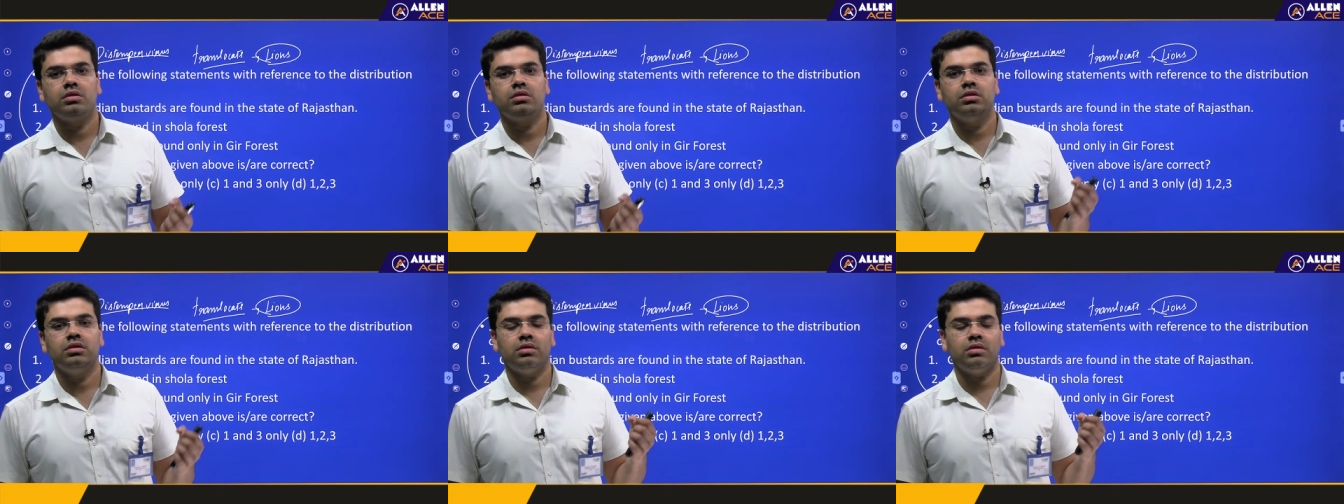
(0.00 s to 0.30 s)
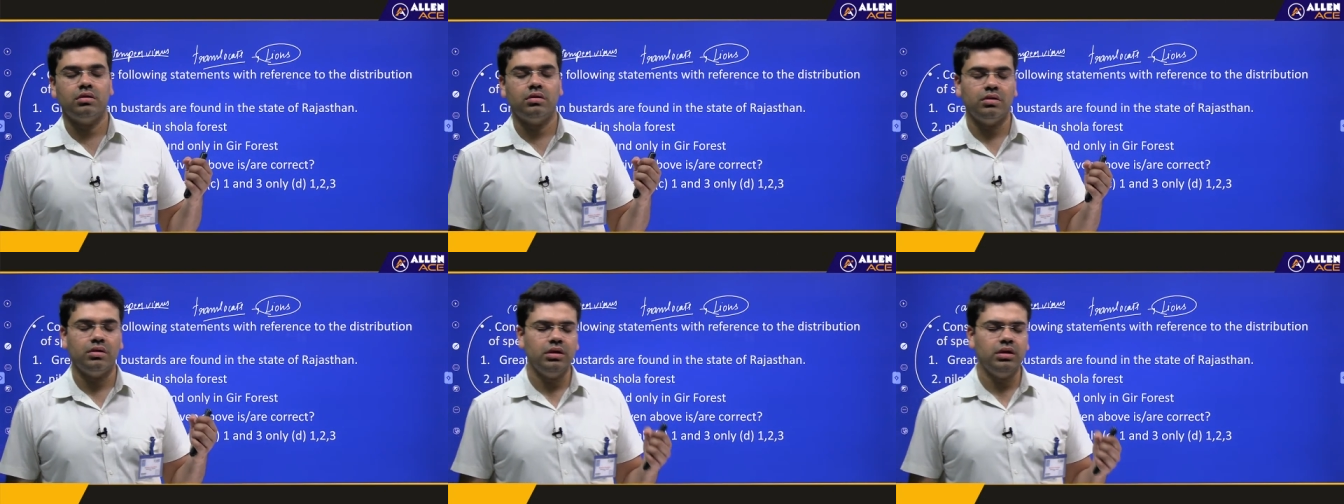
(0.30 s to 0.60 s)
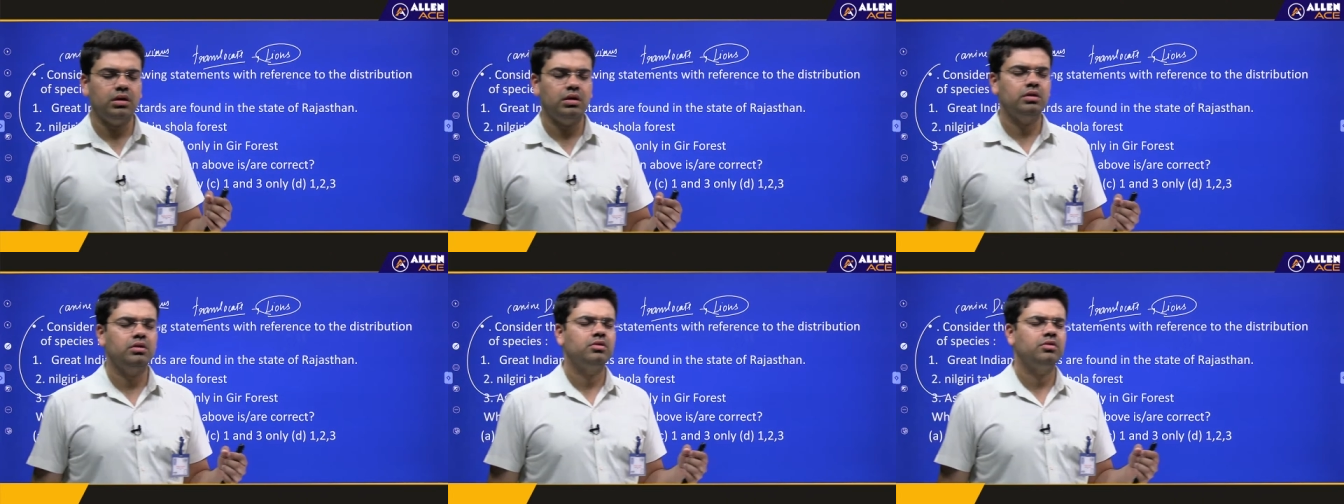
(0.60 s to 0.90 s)
the
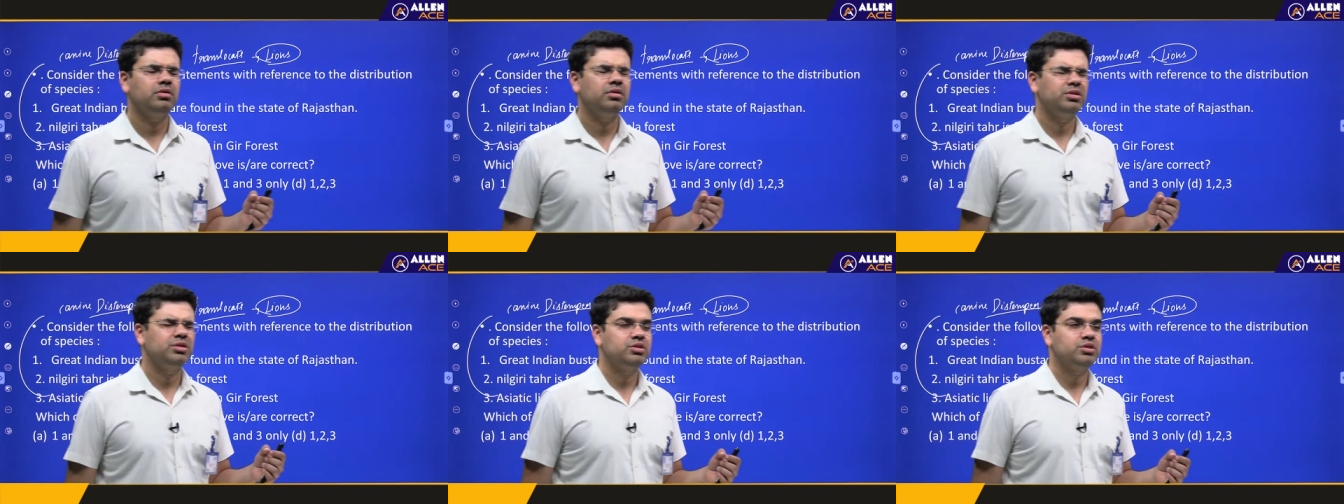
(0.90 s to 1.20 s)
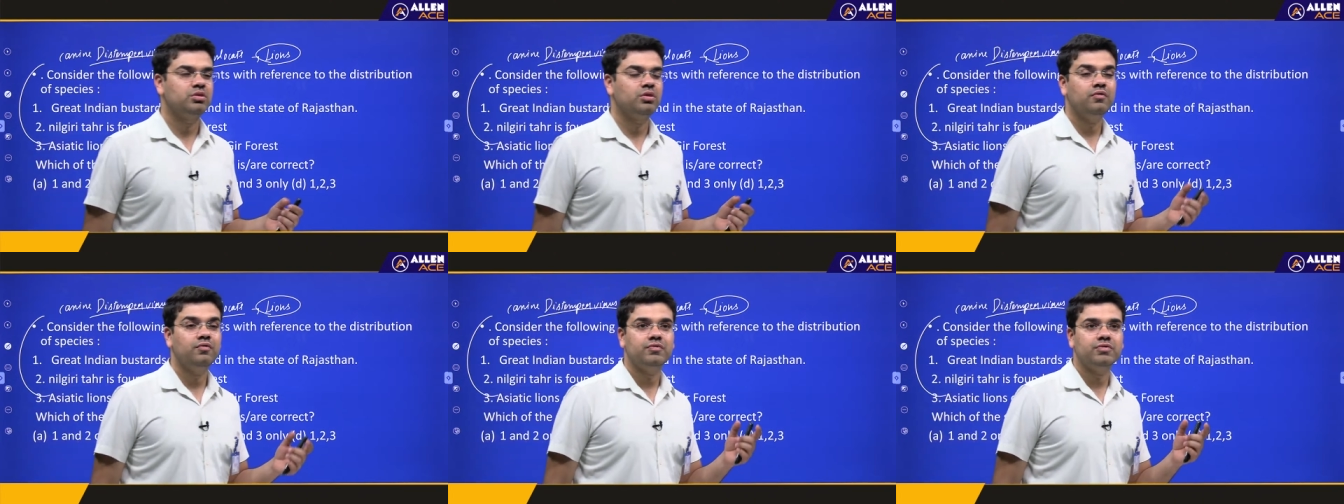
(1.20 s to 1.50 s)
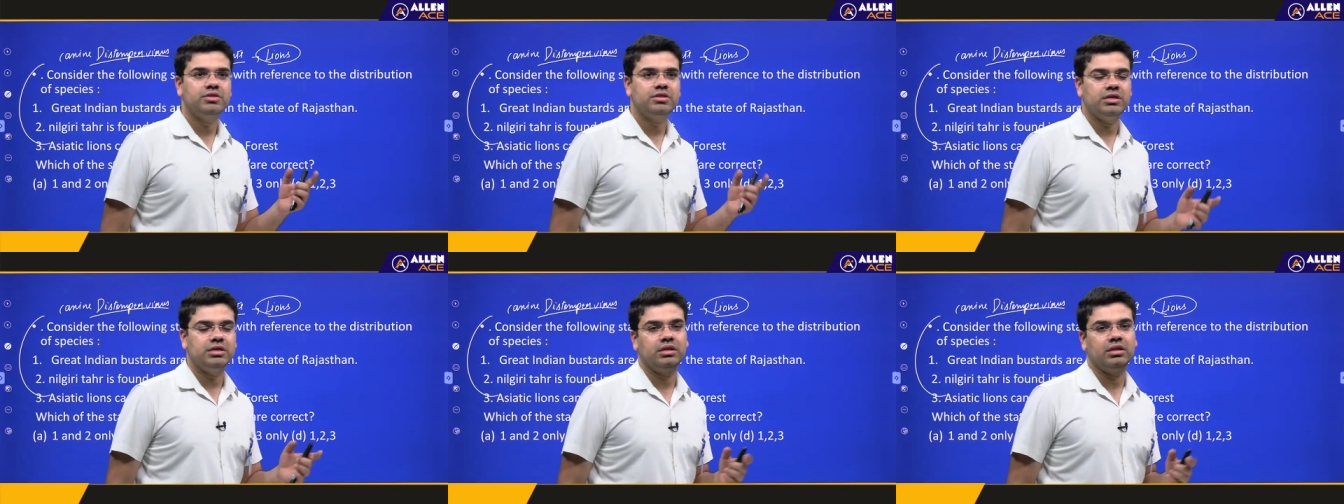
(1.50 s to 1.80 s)
reintroduction of
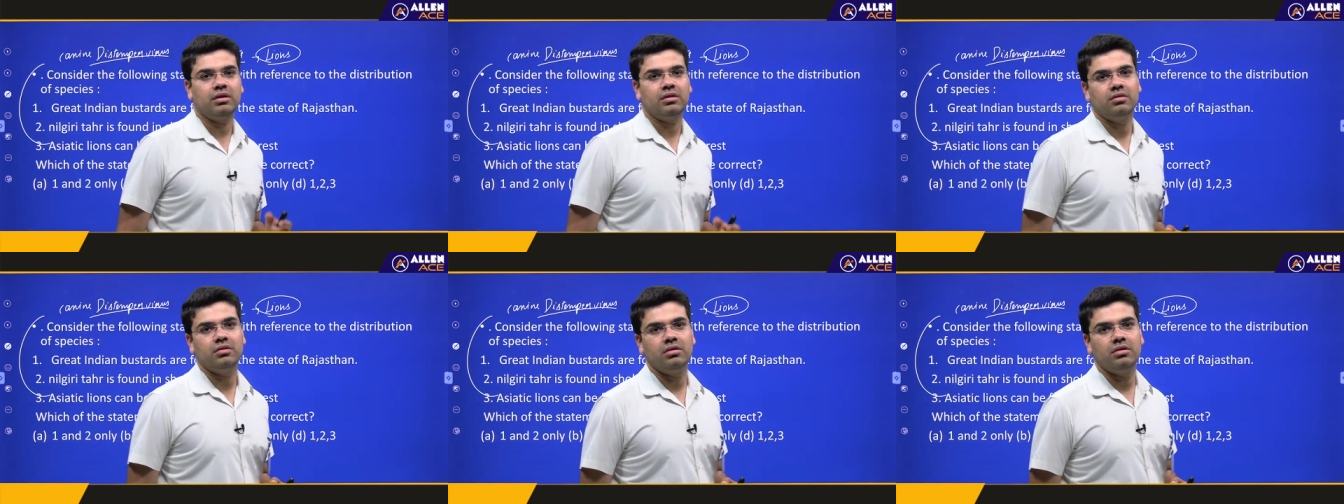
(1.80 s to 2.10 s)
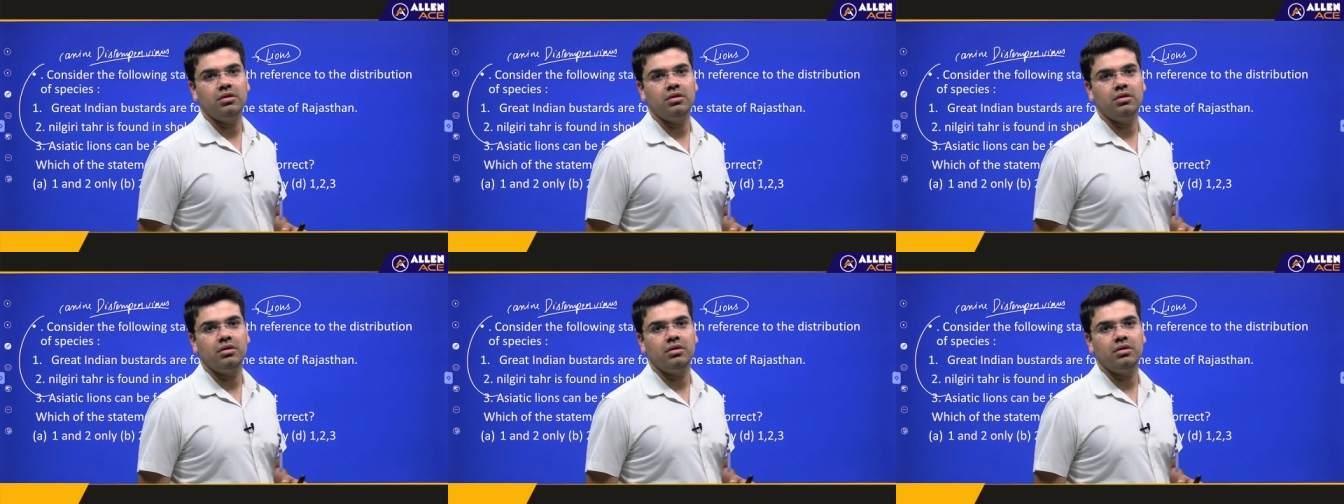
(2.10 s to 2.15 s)
cheetah.